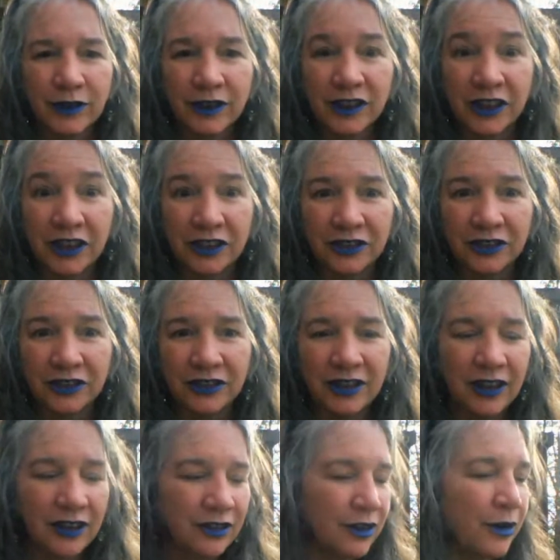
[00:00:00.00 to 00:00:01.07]
lilt.
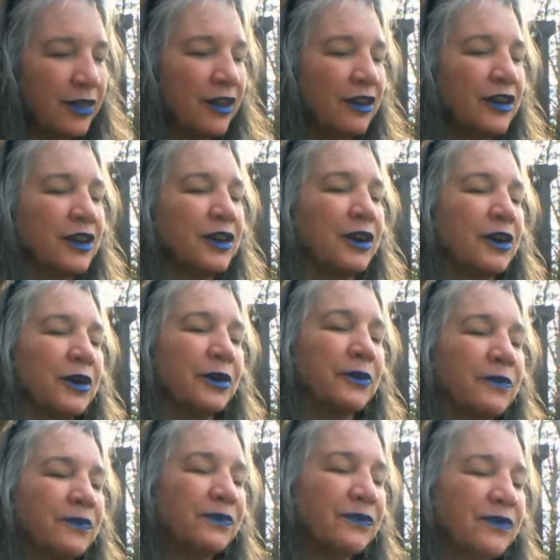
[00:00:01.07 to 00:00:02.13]
So there you
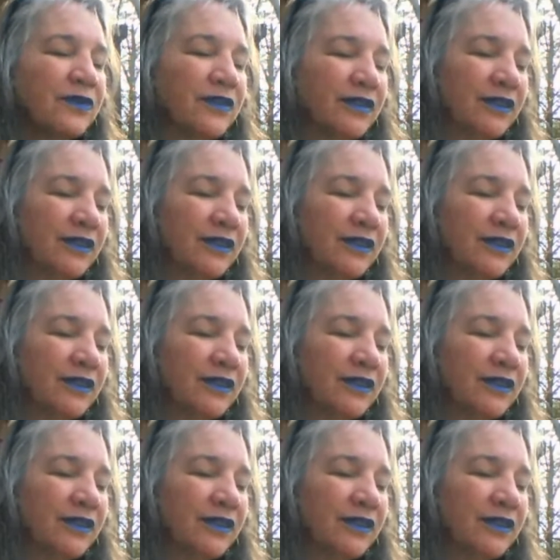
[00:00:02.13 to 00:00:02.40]
go.